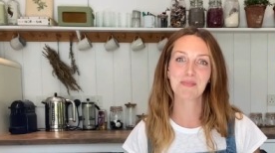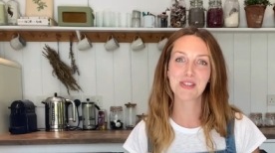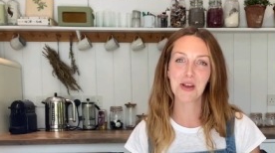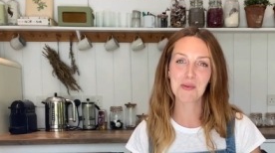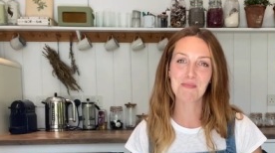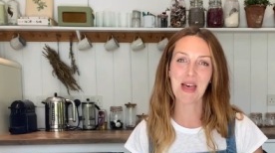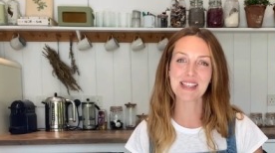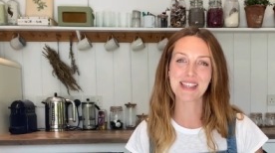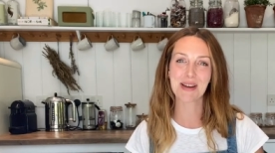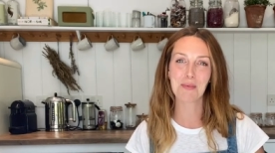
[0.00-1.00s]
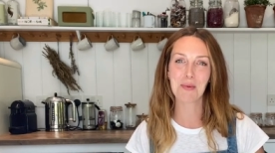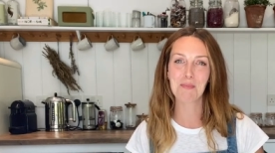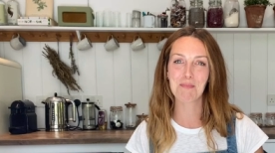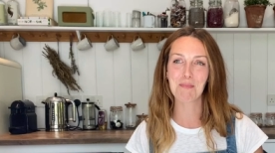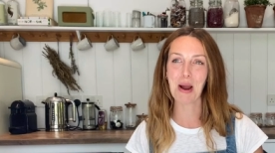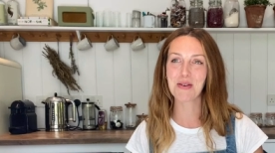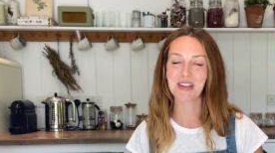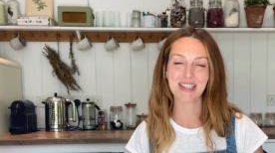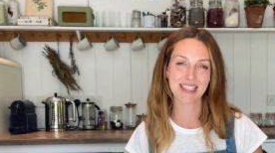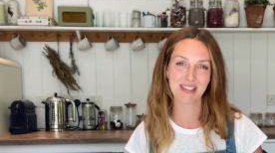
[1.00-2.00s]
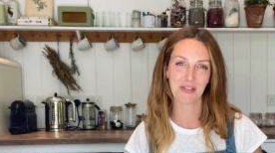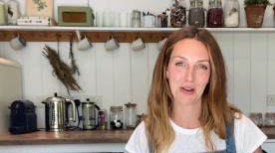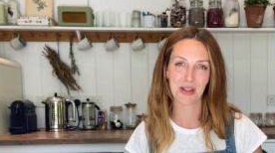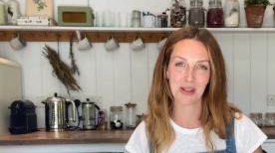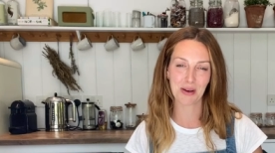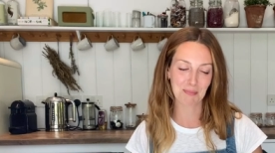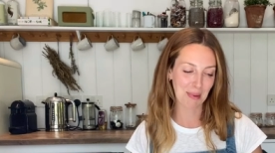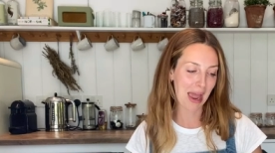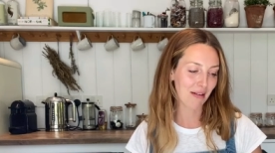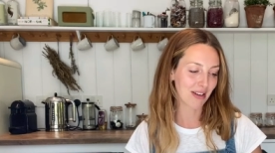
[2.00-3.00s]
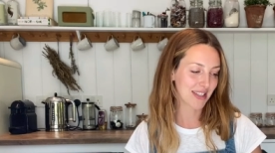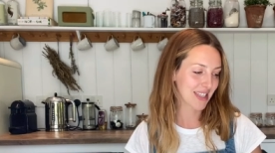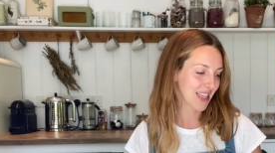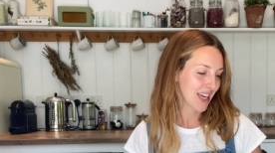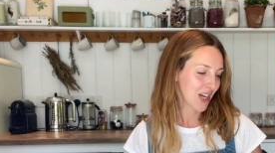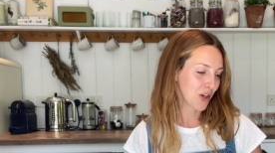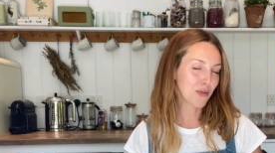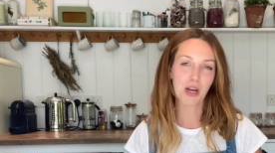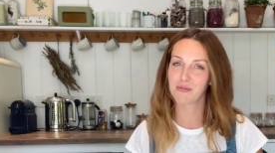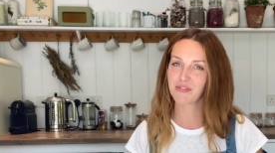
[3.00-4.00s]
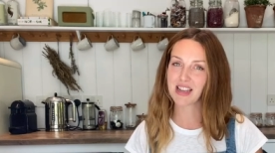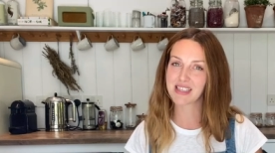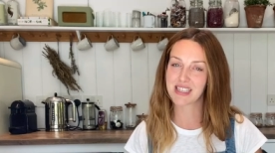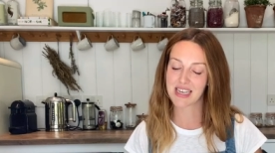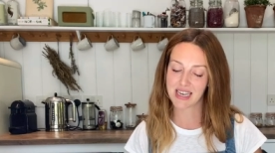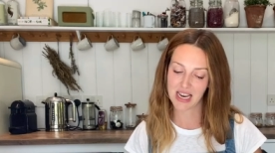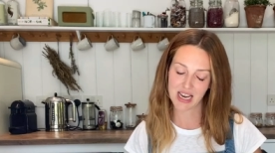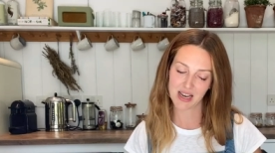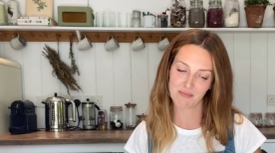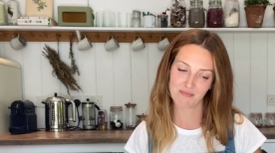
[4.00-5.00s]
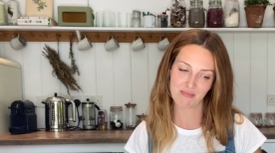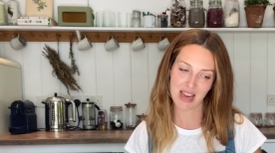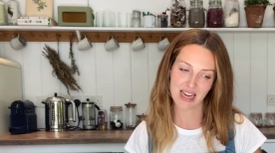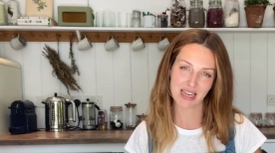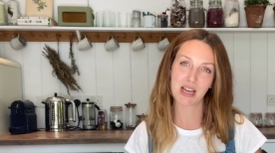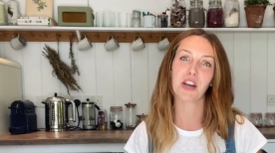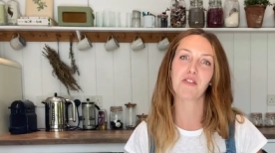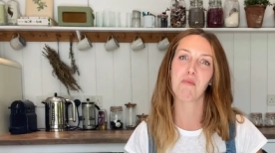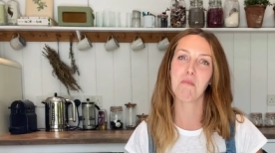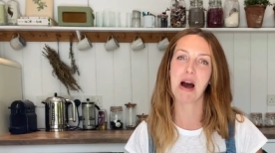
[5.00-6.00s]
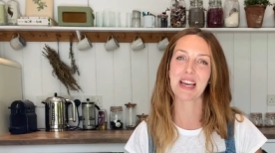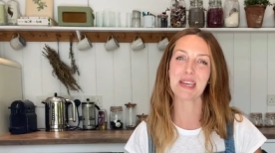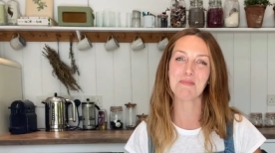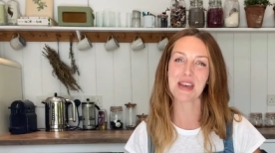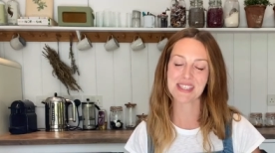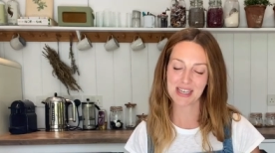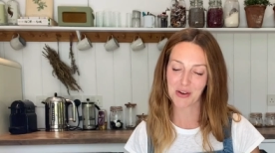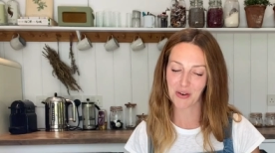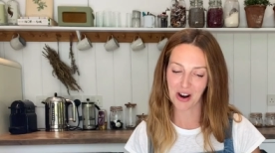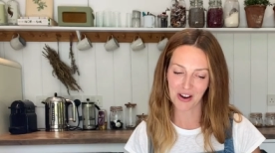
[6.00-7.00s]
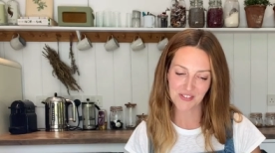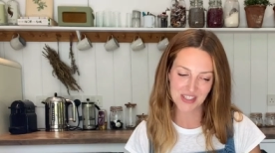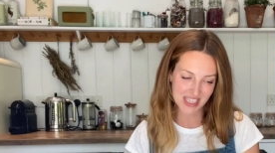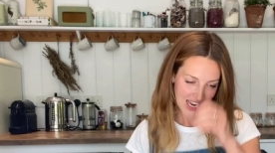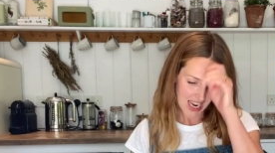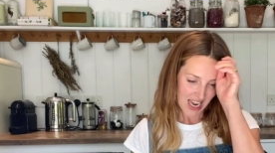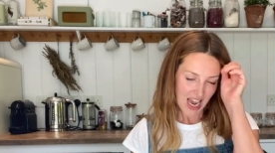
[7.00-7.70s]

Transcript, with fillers: So that's a double bonus for the parents who don't fancy um, any kind of mucky, messy crafts.